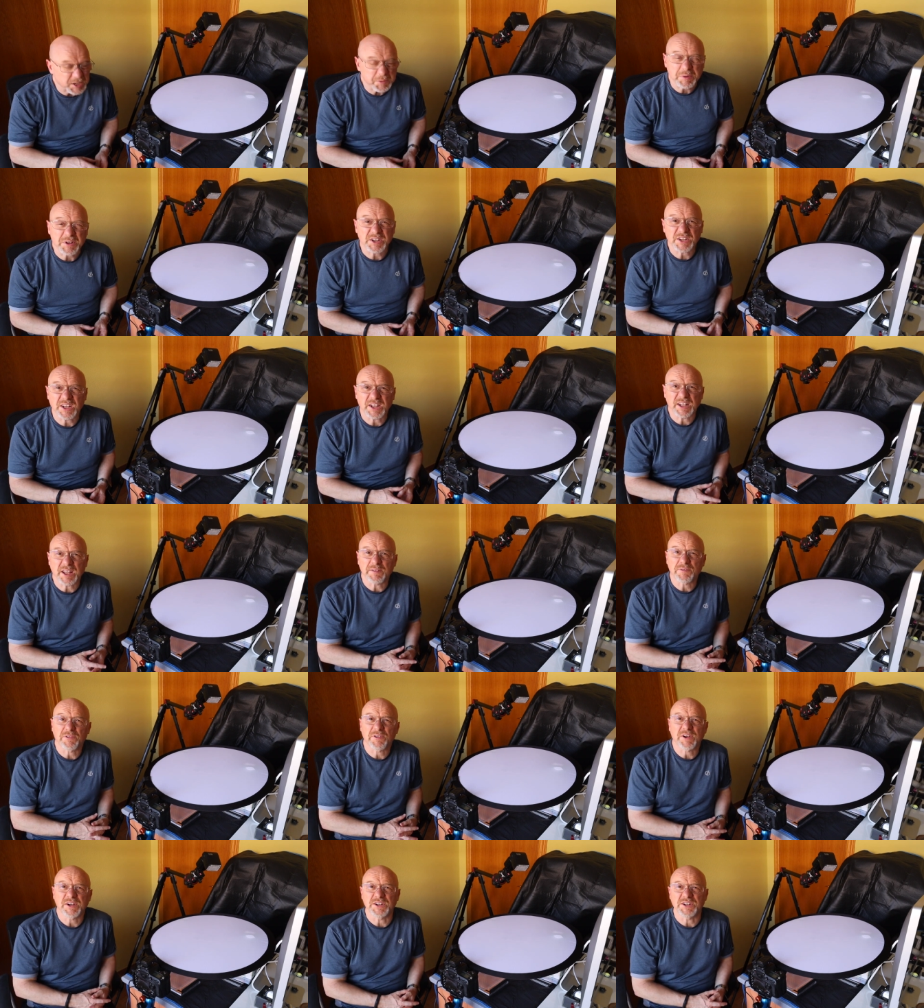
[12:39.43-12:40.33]
there, it's been sitting there
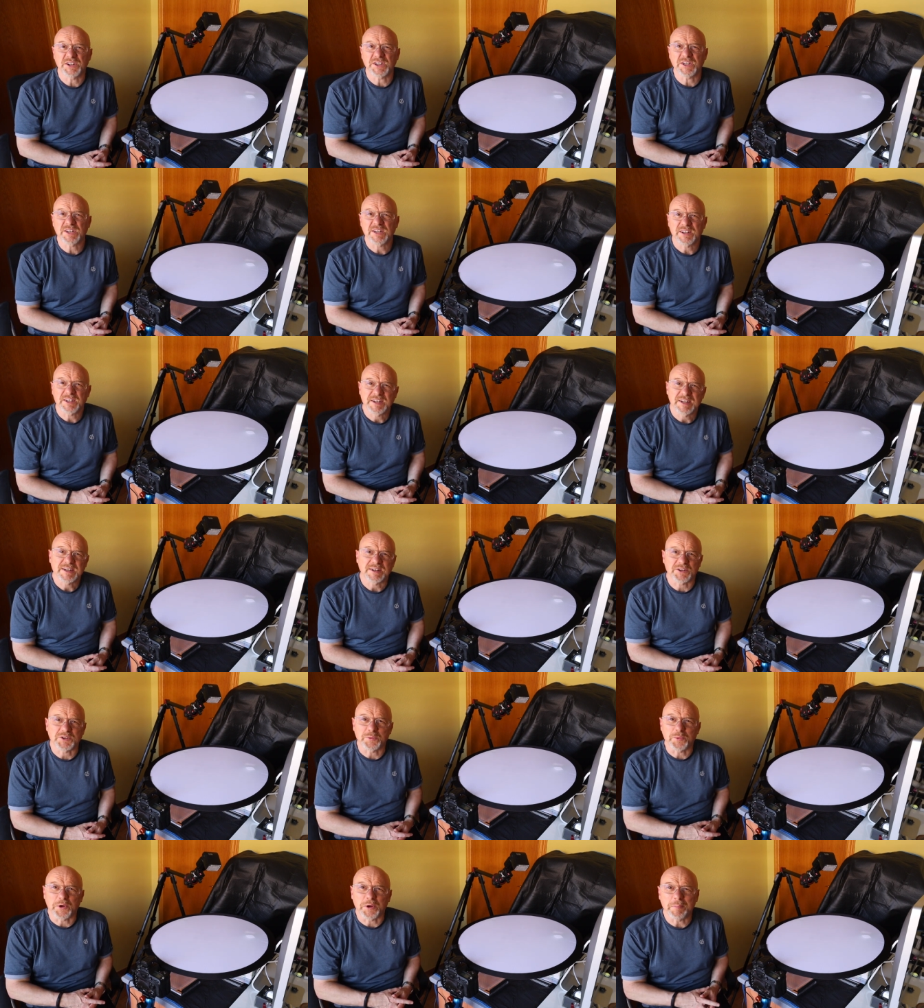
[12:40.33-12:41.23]
for ages,
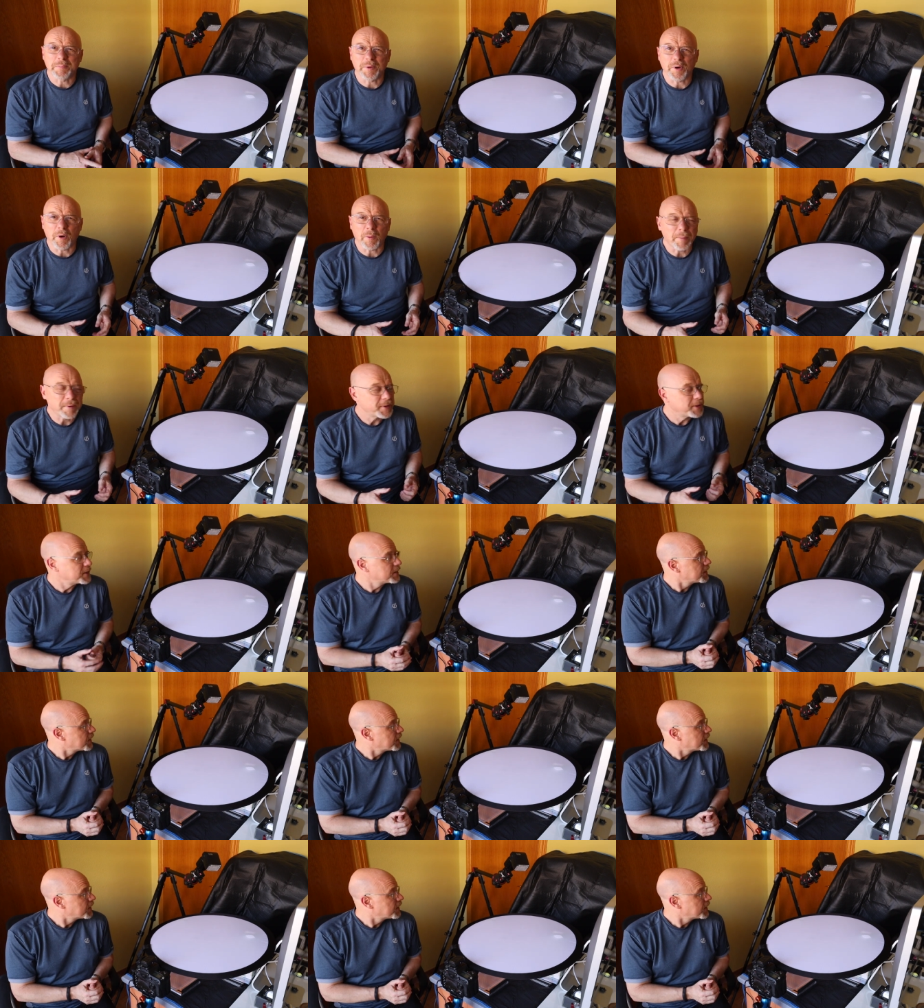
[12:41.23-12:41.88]
doesn't want to pop.